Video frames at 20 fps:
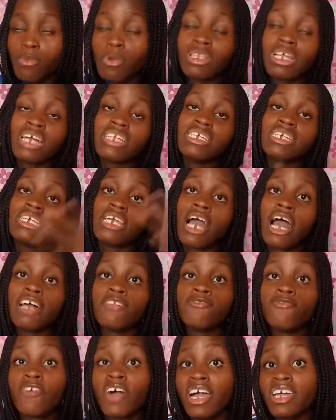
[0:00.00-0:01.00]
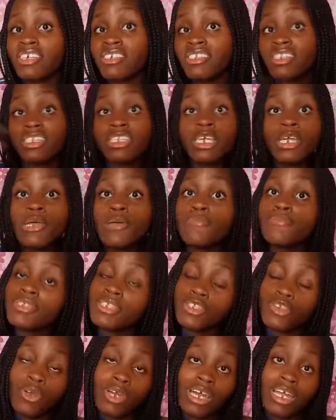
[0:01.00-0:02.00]
What are the advice,
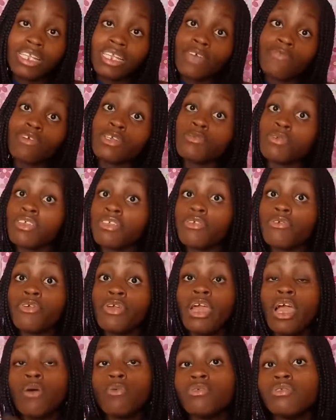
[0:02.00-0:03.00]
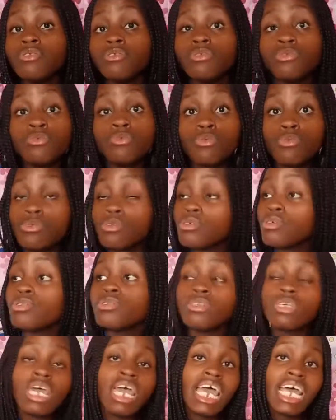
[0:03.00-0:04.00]
tips you can give a 23-year-old student
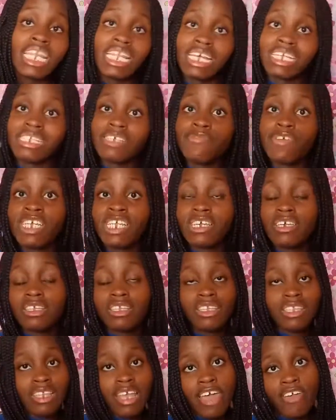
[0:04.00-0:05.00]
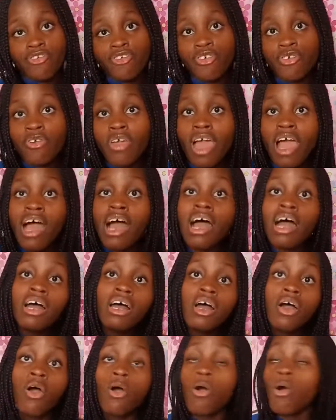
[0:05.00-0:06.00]
that's living in Nigeria
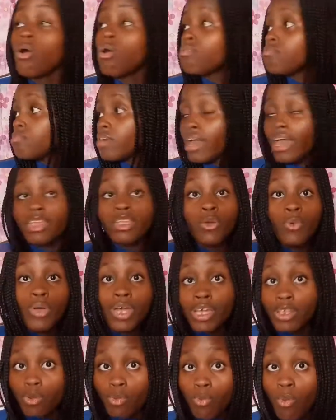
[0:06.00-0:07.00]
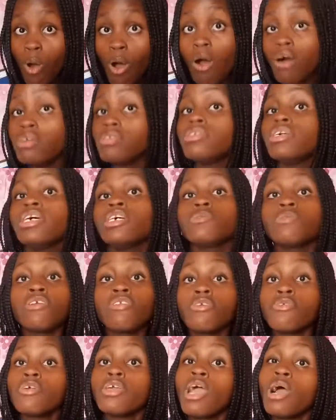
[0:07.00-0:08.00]
or anywhere in the world? A
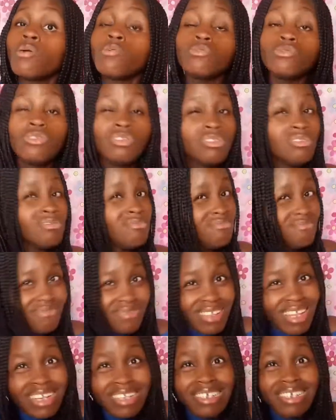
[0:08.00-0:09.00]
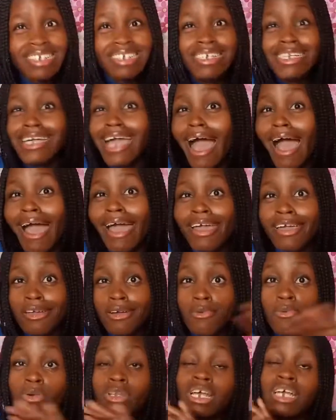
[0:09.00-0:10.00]
23-year-old lady, guy,
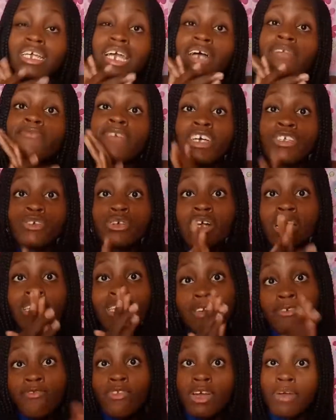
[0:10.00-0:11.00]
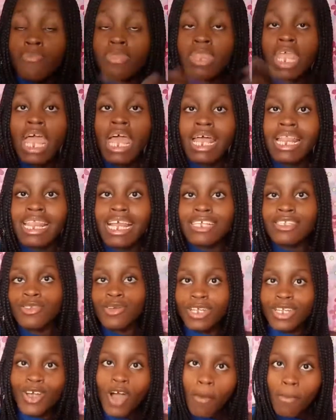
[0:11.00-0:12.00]
what are the advice you can give them? Let us know
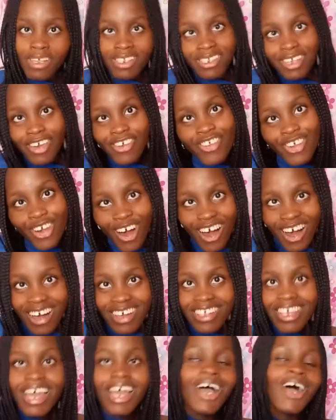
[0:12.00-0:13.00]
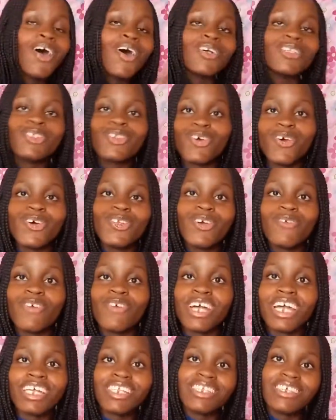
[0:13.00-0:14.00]
in the comment section. Also, don't
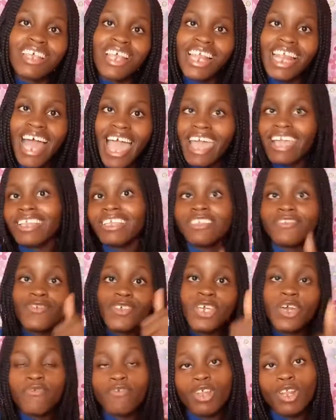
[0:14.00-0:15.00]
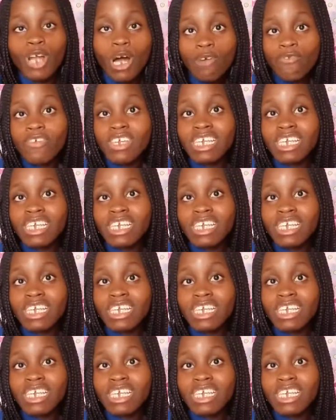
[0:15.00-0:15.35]
forget to like this video if you love